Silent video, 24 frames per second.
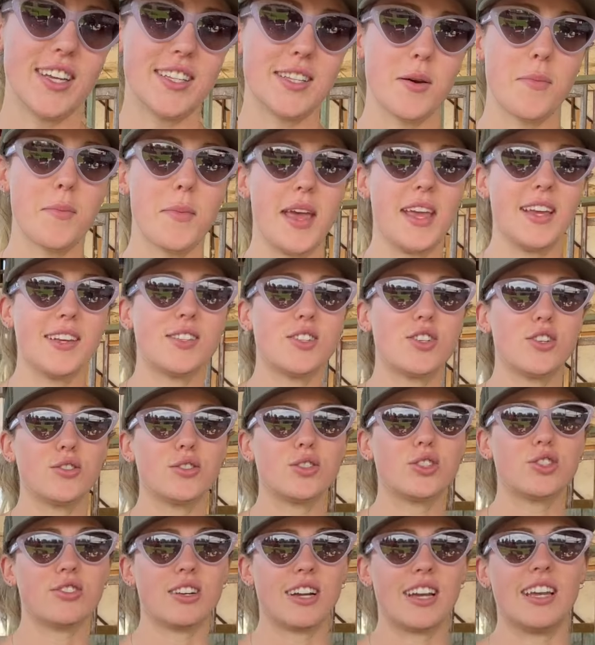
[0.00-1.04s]
It makes your
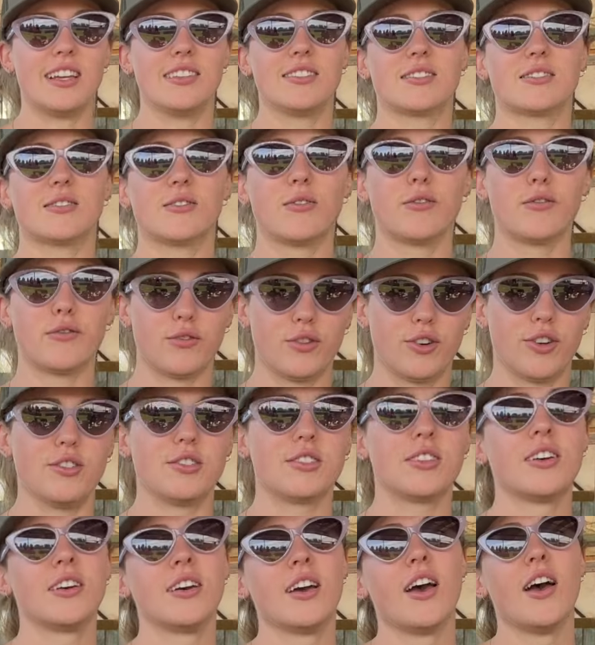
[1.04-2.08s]
trees fruit
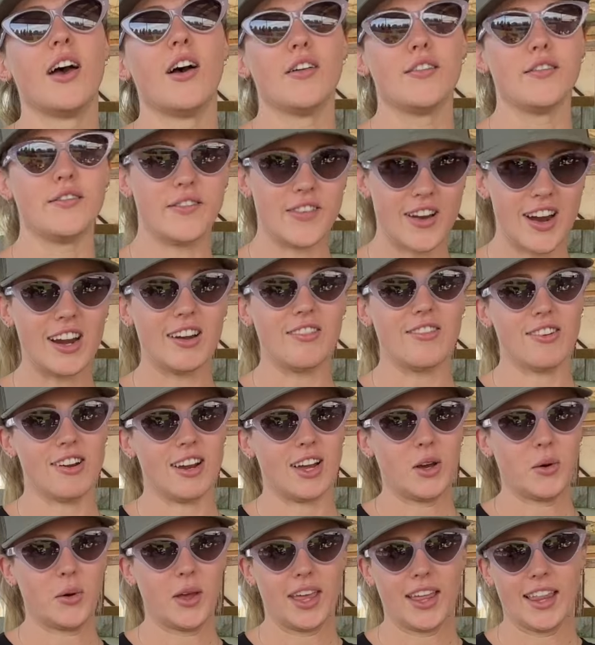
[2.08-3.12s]
very, very
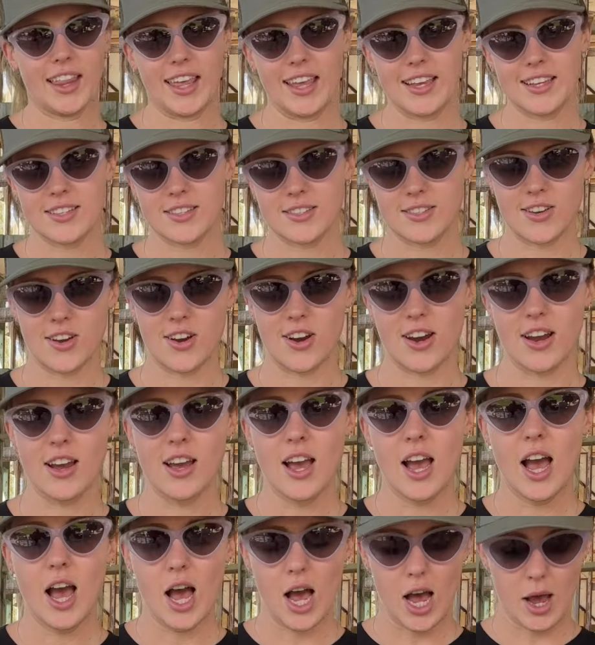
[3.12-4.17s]
quickly. So
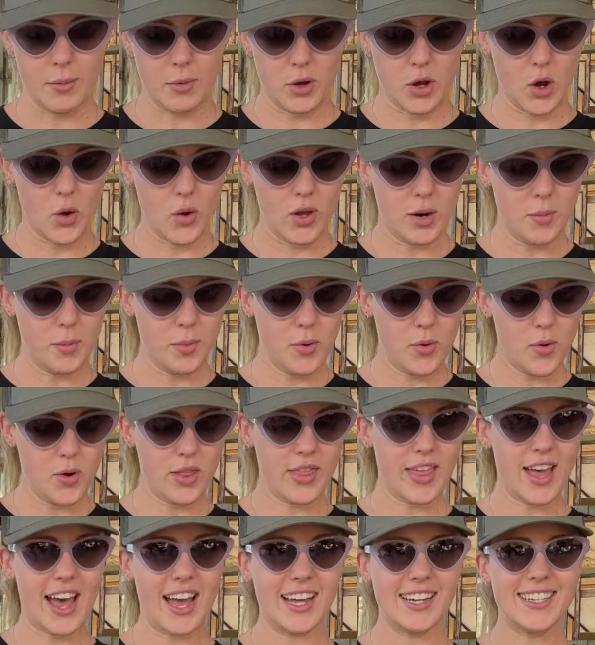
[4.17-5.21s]
I'm going to pour
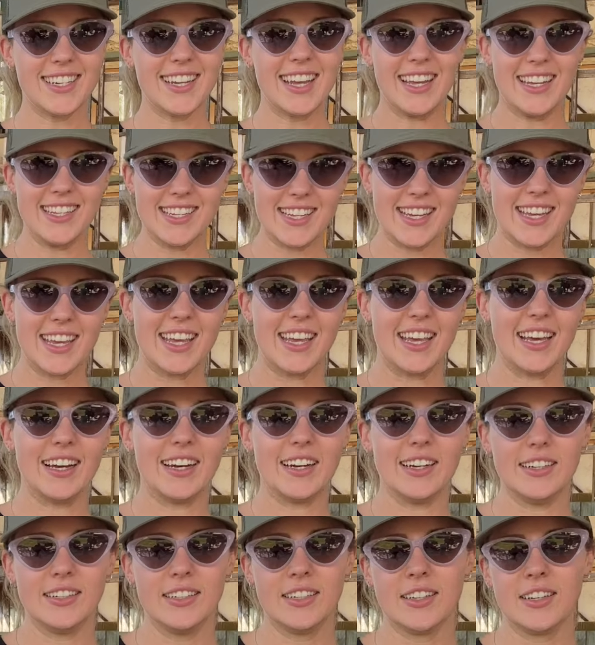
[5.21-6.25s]
that into
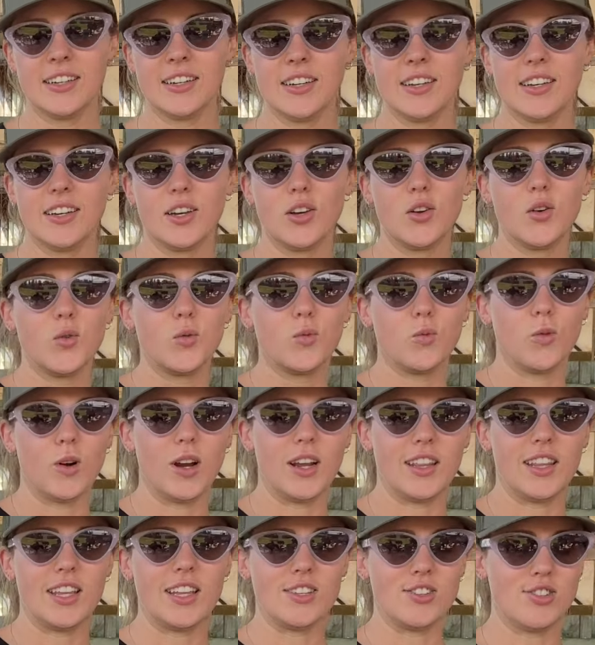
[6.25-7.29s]
here, read
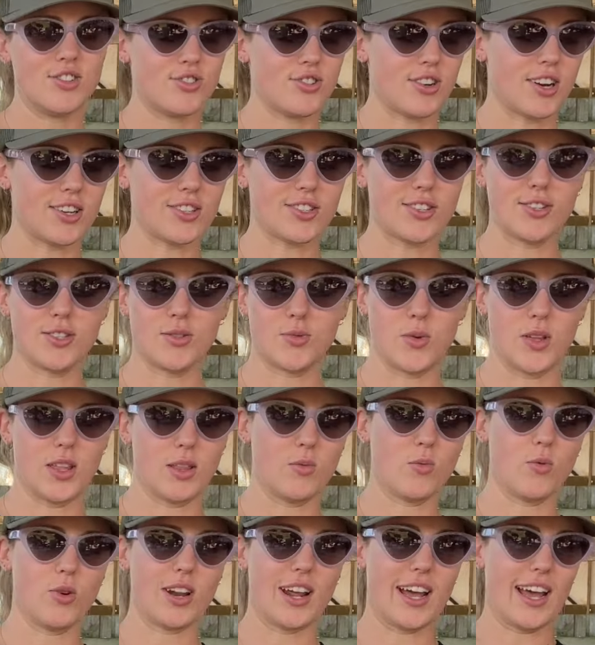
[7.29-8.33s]
the instructions with
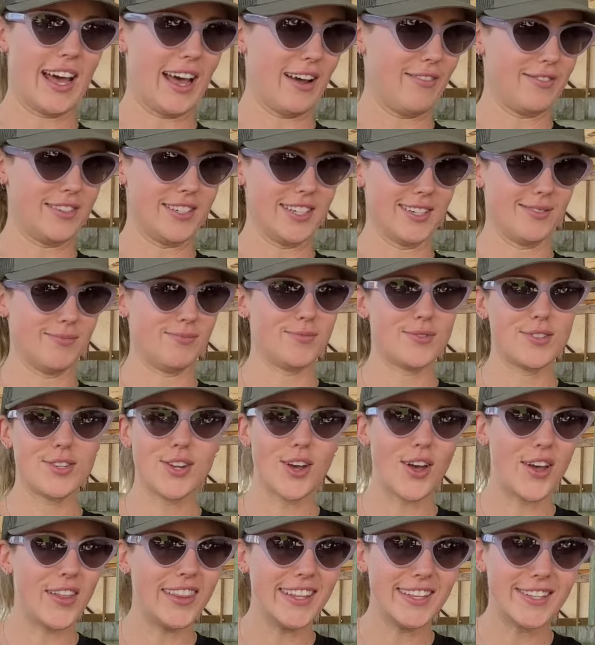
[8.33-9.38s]
what I have to
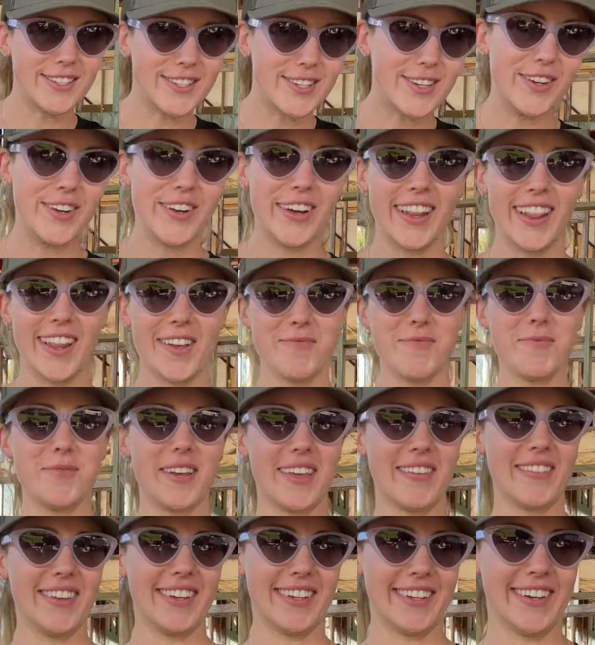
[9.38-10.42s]
turn this to, and then we'll
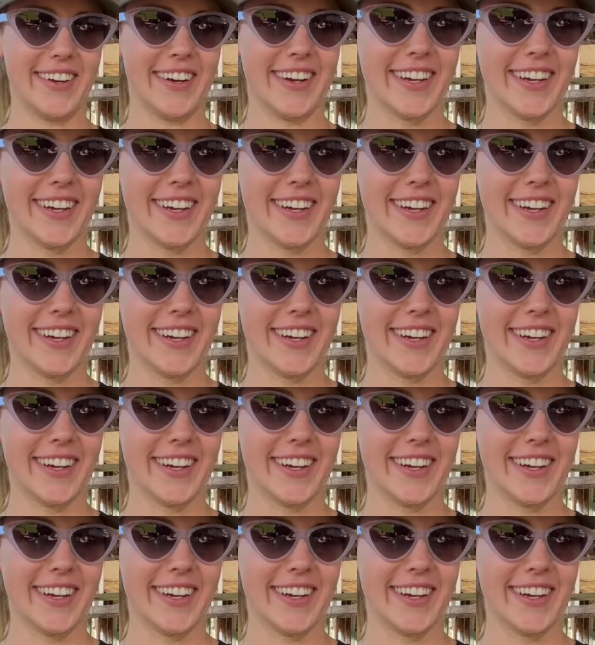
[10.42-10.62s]
give it a go.